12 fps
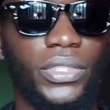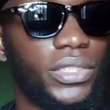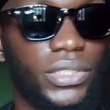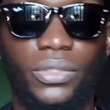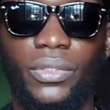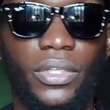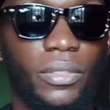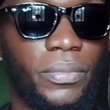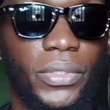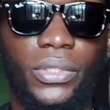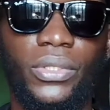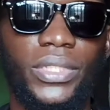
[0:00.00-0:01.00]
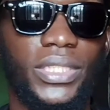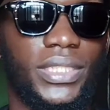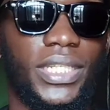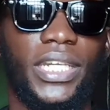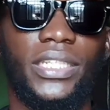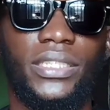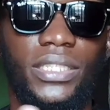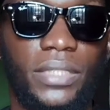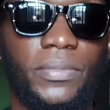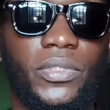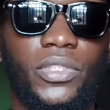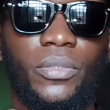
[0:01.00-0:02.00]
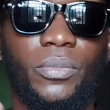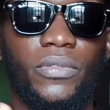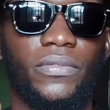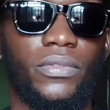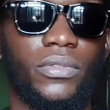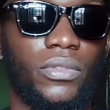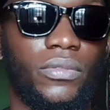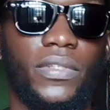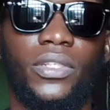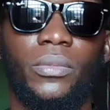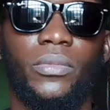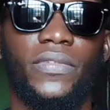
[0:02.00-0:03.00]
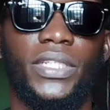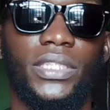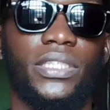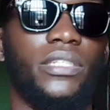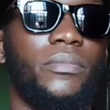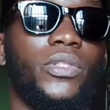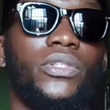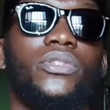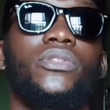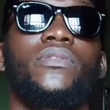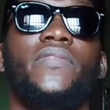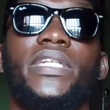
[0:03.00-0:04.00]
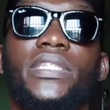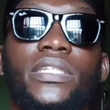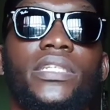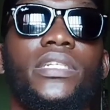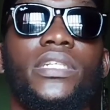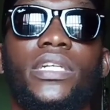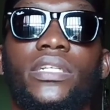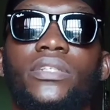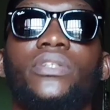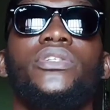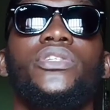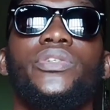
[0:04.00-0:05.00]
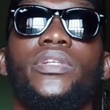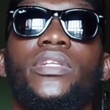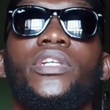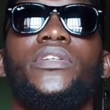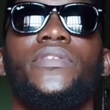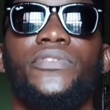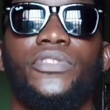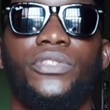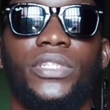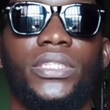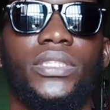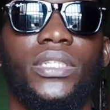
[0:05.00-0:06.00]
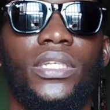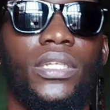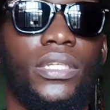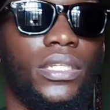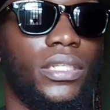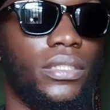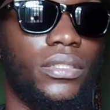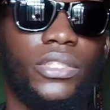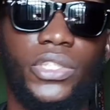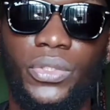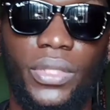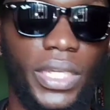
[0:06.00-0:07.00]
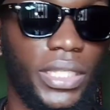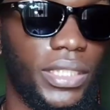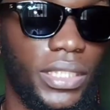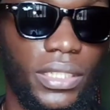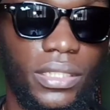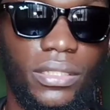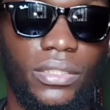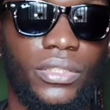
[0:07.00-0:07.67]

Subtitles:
It's to help you. All these are tips to help you overcome overthinking, because overthinking can cause you a lot of stress, can cause you headache.